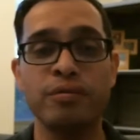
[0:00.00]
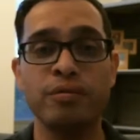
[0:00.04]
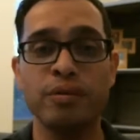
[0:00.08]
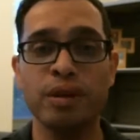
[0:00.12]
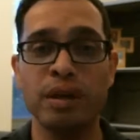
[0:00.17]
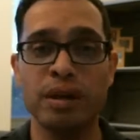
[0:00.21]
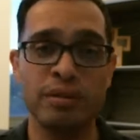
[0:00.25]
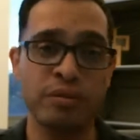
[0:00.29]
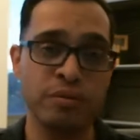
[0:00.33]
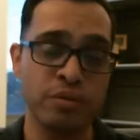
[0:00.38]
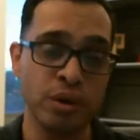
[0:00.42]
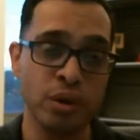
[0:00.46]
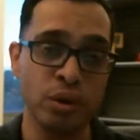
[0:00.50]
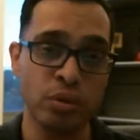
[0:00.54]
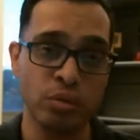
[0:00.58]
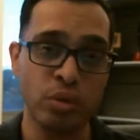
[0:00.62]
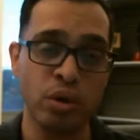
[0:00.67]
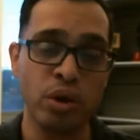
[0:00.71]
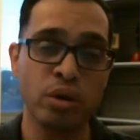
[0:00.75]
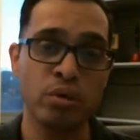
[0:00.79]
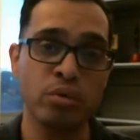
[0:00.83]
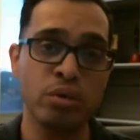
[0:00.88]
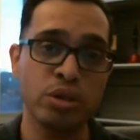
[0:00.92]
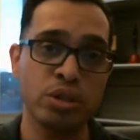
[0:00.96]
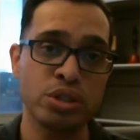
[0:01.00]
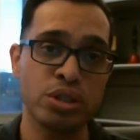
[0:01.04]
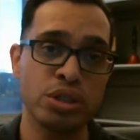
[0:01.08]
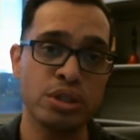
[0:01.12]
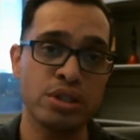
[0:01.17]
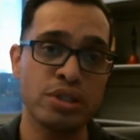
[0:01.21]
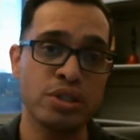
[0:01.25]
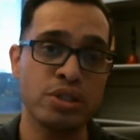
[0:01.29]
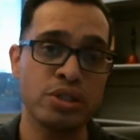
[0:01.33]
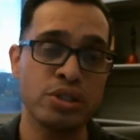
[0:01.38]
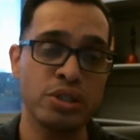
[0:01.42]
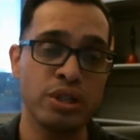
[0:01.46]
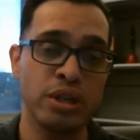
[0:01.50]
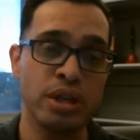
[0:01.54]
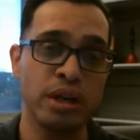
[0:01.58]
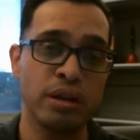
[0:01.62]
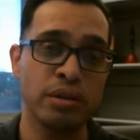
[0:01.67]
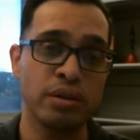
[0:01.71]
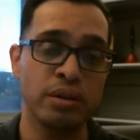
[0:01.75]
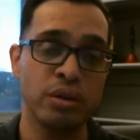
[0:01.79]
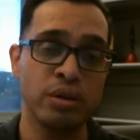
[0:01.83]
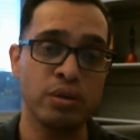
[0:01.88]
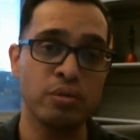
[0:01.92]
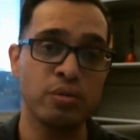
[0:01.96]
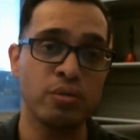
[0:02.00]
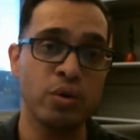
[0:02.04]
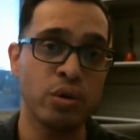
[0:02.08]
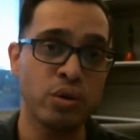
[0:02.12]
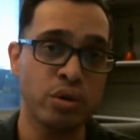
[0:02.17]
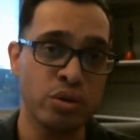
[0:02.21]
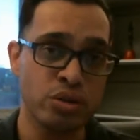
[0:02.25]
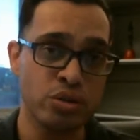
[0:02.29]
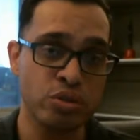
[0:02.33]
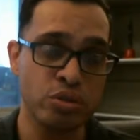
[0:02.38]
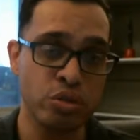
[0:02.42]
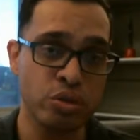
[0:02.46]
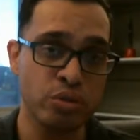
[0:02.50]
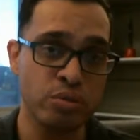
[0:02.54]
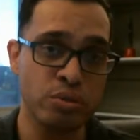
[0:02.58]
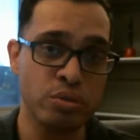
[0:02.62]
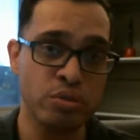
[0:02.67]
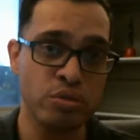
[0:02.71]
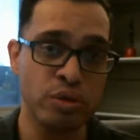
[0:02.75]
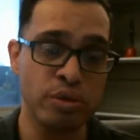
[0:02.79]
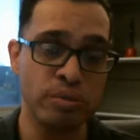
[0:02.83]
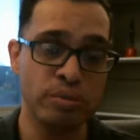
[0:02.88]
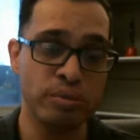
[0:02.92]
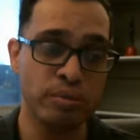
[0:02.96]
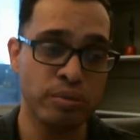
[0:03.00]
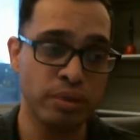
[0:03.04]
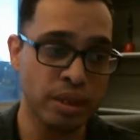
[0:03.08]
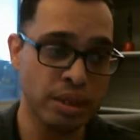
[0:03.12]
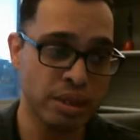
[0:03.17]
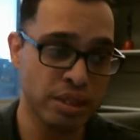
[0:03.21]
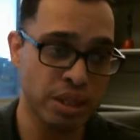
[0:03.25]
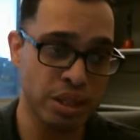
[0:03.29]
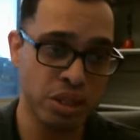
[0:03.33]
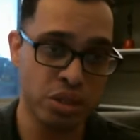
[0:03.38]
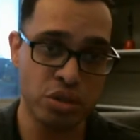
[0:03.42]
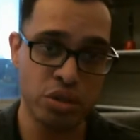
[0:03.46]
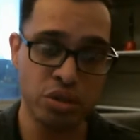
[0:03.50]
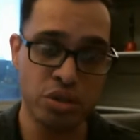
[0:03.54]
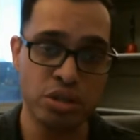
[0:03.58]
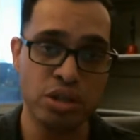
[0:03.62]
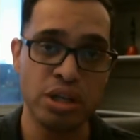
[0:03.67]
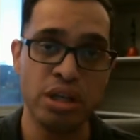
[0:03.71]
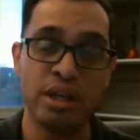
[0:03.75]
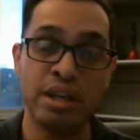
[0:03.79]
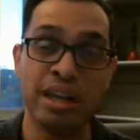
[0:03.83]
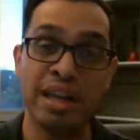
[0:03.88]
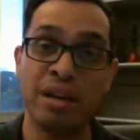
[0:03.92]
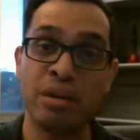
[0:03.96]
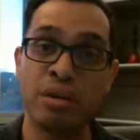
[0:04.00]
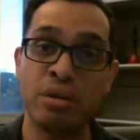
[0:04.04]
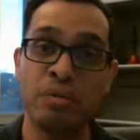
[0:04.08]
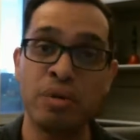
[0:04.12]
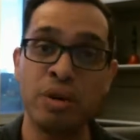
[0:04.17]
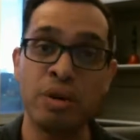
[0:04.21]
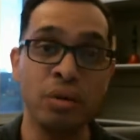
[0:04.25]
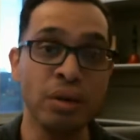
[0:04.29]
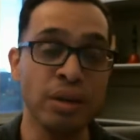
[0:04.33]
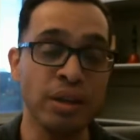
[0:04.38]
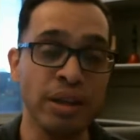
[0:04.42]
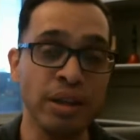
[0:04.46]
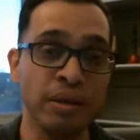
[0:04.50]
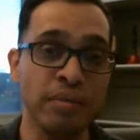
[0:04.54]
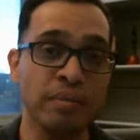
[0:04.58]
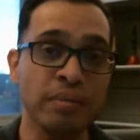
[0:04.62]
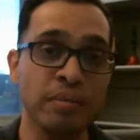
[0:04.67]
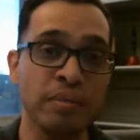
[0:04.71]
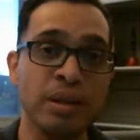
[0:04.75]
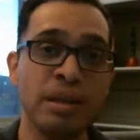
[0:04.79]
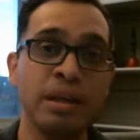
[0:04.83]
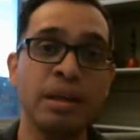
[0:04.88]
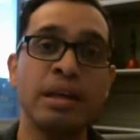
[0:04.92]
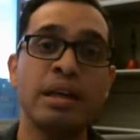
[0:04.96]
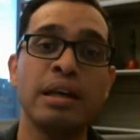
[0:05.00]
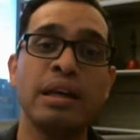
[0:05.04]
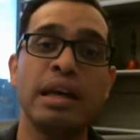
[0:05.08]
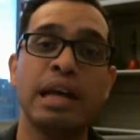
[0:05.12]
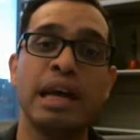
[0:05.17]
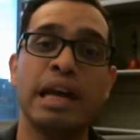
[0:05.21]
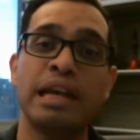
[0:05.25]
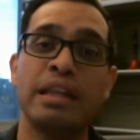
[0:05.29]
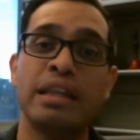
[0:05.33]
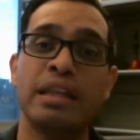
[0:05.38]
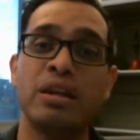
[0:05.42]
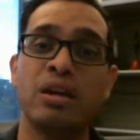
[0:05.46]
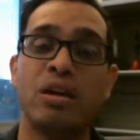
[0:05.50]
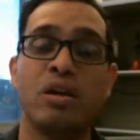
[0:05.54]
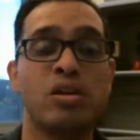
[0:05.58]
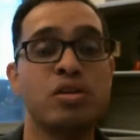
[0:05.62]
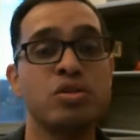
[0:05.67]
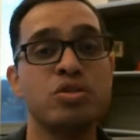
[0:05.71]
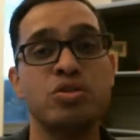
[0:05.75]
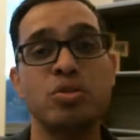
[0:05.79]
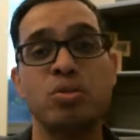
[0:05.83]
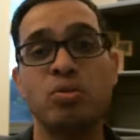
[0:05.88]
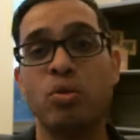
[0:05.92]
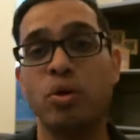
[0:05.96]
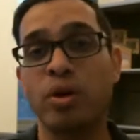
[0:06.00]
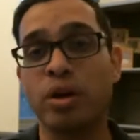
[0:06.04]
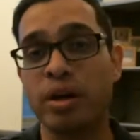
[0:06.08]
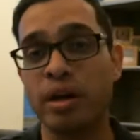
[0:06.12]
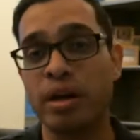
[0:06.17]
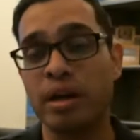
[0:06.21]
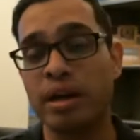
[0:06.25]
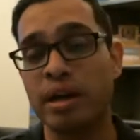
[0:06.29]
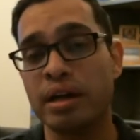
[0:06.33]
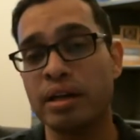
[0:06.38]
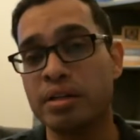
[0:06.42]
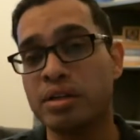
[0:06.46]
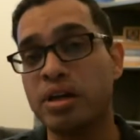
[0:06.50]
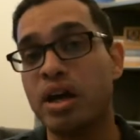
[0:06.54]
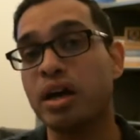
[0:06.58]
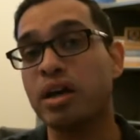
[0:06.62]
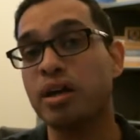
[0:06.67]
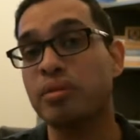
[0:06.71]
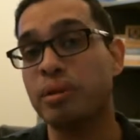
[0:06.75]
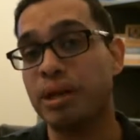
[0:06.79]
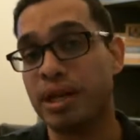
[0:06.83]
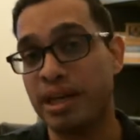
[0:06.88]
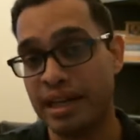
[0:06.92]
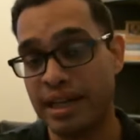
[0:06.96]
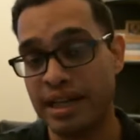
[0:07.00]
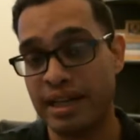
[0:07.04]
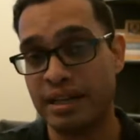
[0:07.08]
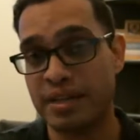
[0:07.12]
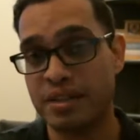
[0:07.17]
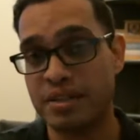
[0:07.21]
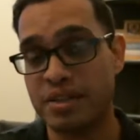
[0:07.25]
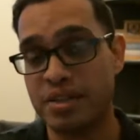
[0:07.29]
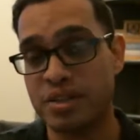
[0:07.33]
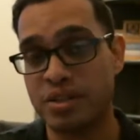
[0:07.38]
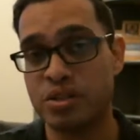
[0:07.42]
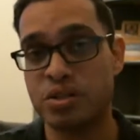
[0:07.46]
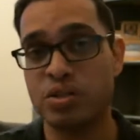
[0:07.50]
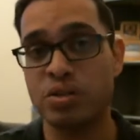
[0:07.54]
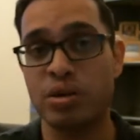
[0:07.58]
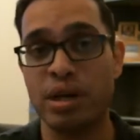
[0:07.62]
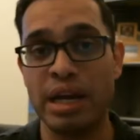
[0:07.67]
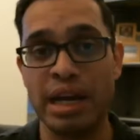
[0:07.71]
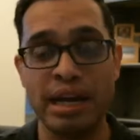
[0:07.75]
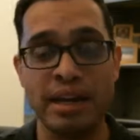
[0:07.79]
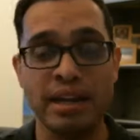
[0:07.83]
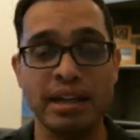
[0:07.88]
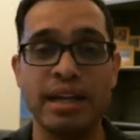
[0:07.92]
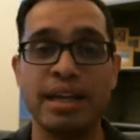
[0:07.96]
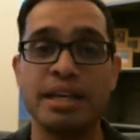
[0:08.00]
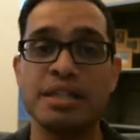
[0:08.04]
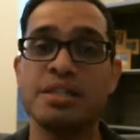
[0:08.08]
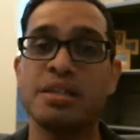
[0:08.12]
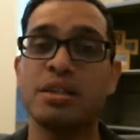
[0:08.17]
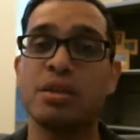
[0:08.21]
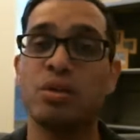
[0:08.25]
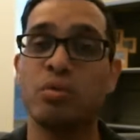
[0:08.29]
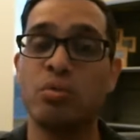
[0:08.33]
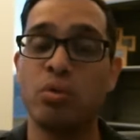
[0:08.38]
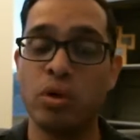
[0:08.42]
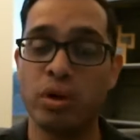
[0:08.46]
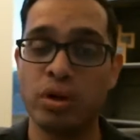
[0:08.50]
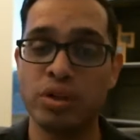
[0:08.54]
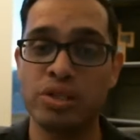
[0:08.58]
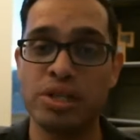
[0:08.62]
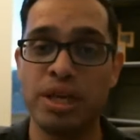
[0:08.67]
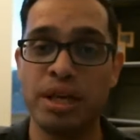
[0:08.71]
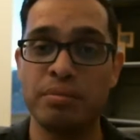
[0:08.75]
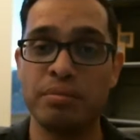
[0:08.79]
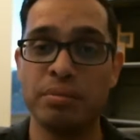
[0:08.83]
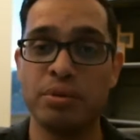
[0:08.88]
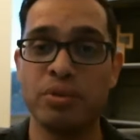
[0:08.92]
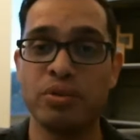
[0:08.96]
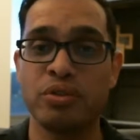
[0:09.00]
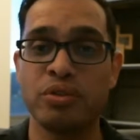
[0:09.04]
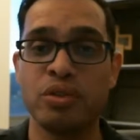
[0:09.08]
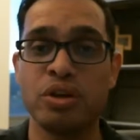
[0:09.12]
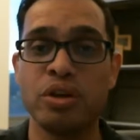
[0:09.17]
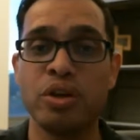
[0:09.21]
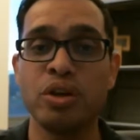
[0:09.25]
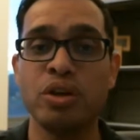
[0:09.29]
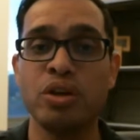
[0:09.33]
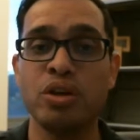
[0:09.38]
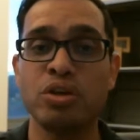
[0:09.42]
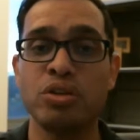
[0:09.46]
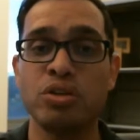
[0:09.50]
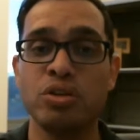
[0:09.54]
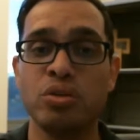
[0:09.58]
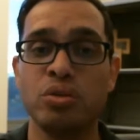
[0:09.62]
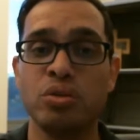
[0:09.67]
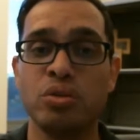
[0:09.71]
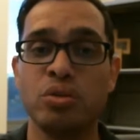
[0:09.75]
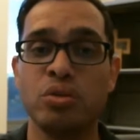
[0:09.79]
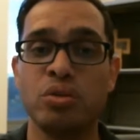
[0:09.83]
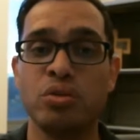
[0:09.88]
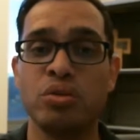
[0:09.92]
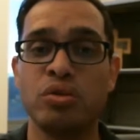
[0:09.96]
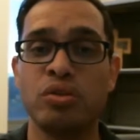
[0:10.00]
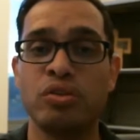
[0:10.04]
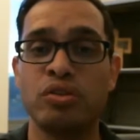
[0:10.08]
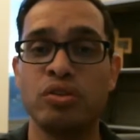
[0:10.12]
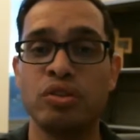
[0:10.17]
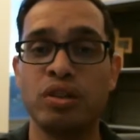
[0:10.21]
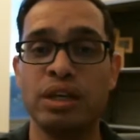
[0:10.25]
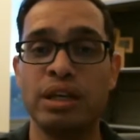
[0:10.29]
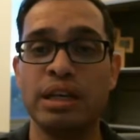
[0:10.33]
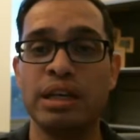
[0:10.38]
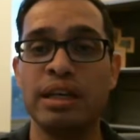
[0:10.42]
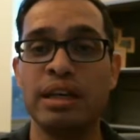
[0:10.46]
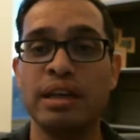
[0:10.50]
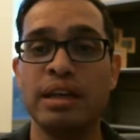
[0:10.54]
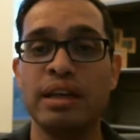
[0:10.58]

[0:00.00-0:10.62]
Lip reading: field work, which is focus groups from the teachers in interviewing them, and then also work document analysis. So analyzing the work samples to see